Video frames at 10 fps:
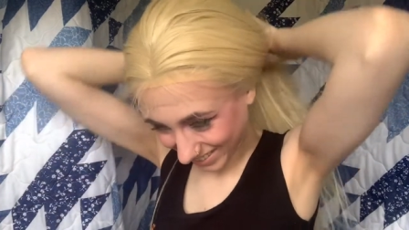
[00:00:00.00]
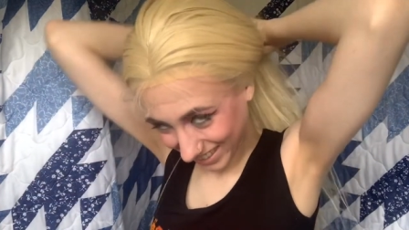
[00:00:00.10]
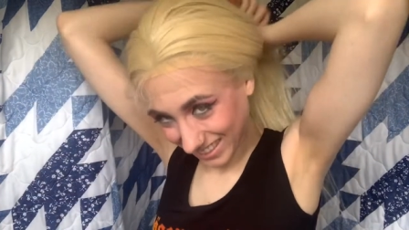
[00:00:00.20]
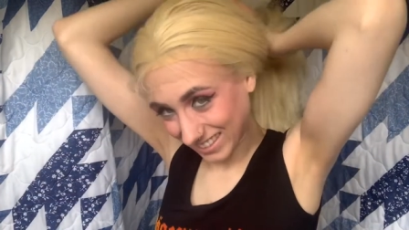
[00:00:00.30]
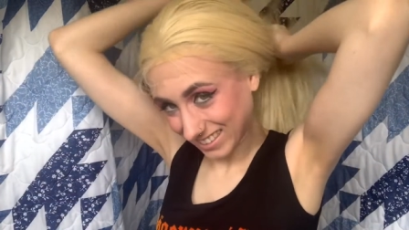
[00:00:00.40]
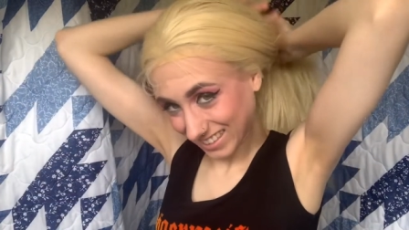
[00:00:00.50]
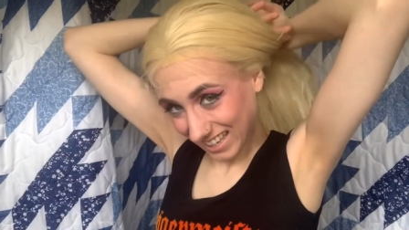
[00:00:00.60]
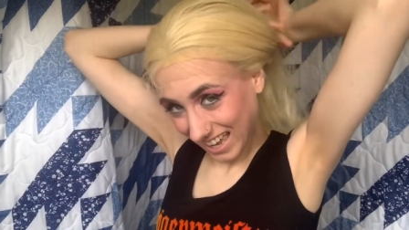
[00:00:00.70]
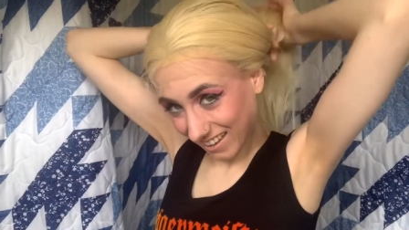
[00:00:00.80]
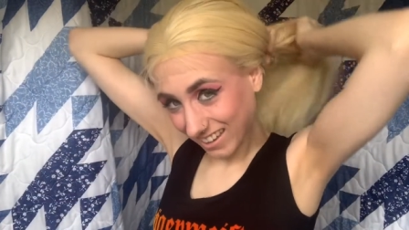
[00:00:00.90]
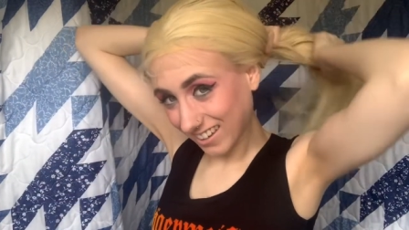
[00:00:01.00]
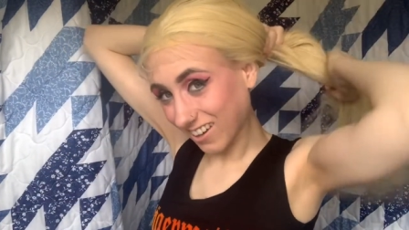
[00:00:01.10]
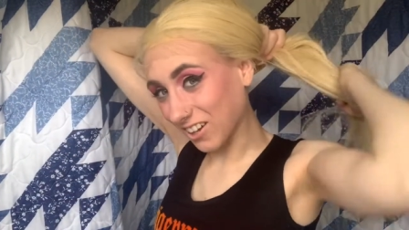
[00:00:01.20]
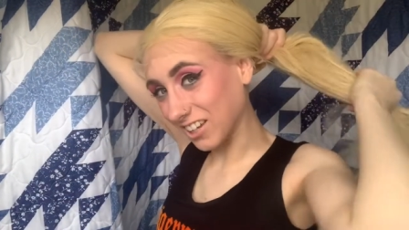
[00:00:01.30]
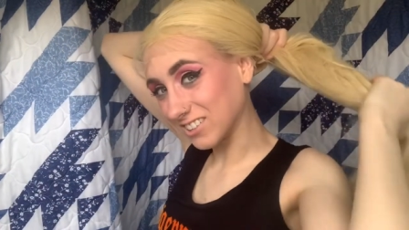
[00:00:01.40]
It's, and like,
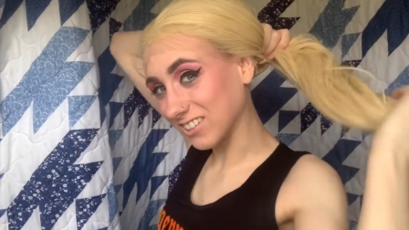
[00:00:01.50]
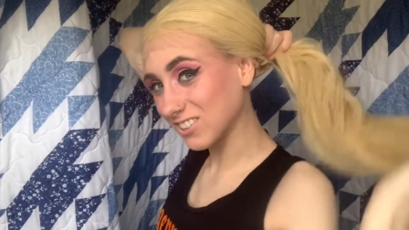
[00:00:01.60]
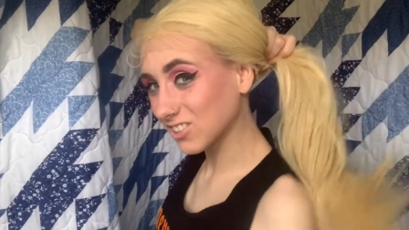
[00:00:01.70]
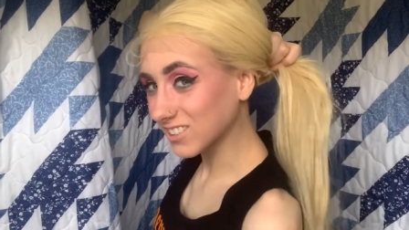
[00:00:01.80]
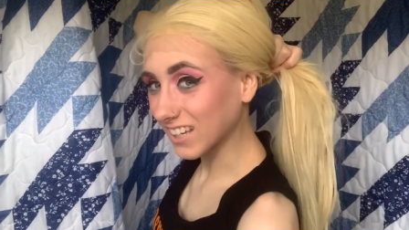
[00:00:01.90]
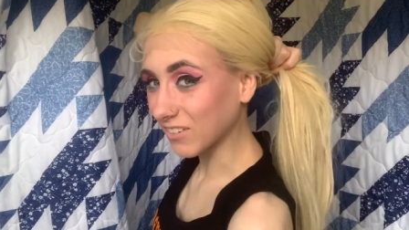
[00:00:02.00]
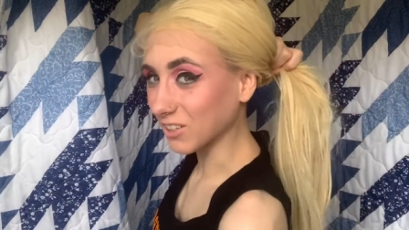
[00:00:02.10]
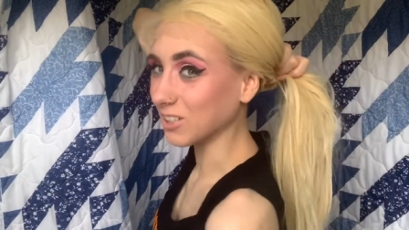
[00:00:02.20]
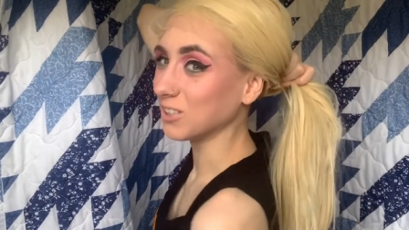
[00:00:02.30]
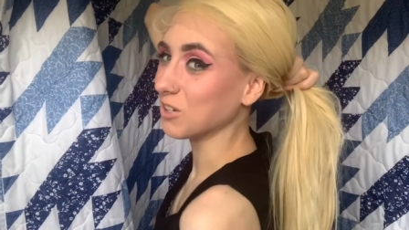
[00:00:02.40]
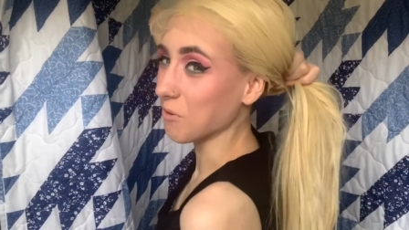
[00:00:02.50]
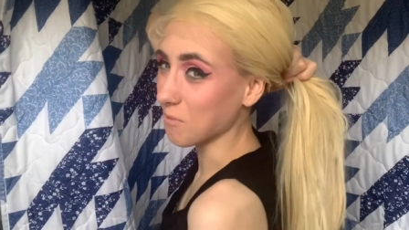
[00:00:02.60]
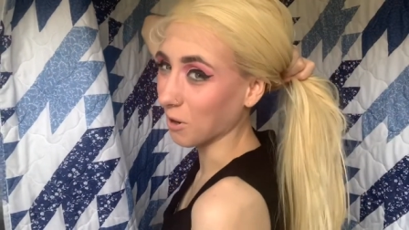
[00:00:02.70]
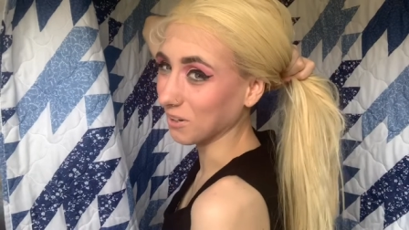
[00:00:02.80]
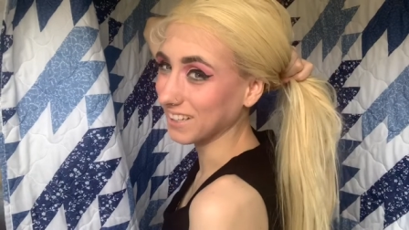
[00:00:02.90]
okay, so let's just say I wanted to do a
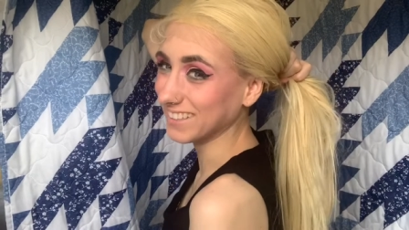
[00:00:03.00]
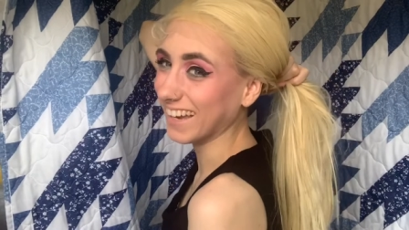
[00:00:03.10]
ponytail.